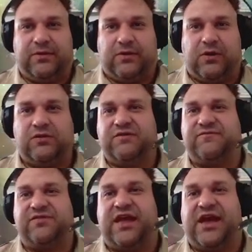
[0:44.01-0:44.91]
All
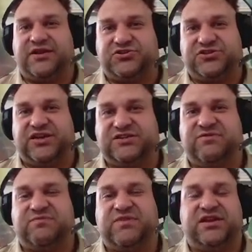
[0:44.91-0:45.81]
of that in Shades of
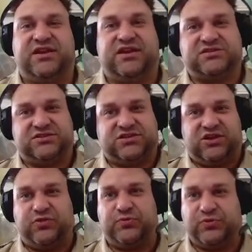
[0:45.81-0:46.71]
Dominion is
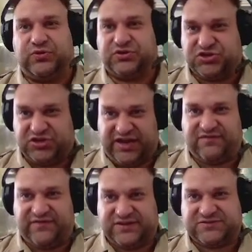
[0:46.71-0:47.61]
done through your Shade
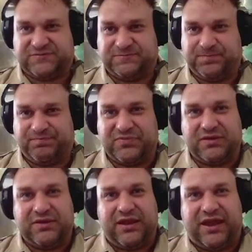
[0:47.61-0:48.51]
Vessel.
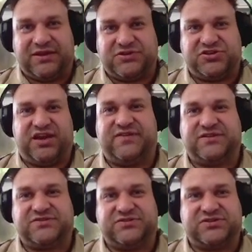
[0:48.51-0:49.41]
And Shade
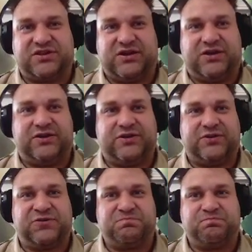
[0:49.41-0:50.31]
Vessels
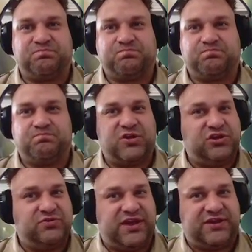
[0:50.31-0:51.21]
are
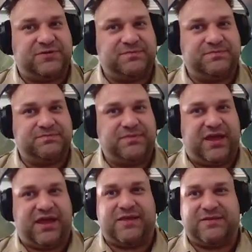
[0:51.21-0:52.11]
unique,
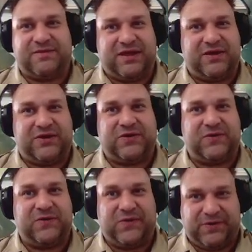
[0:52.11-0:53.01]
and they are
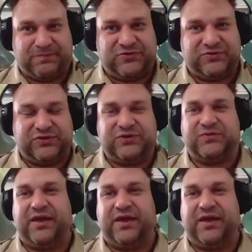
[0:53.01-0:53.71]
up to you.